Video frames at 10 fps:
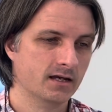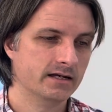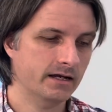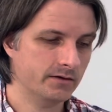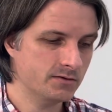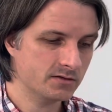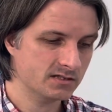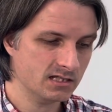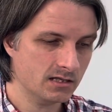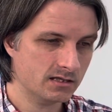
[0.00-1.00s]
Now you can
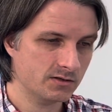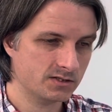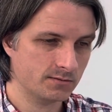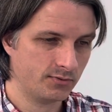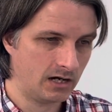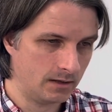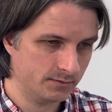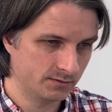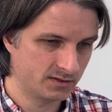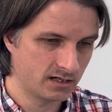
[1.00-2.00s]
see that there's some
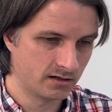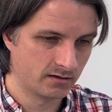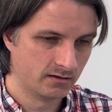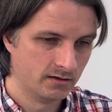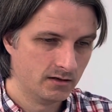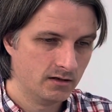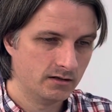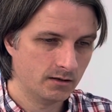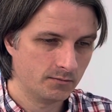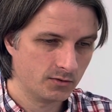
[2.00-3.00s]
problems here.
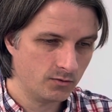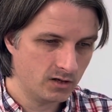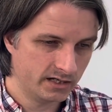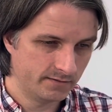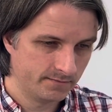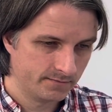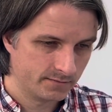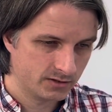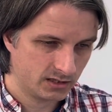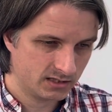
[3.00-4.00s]
Number one,
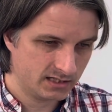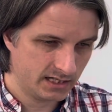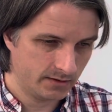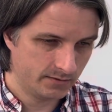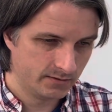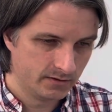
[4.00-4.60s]
check this out.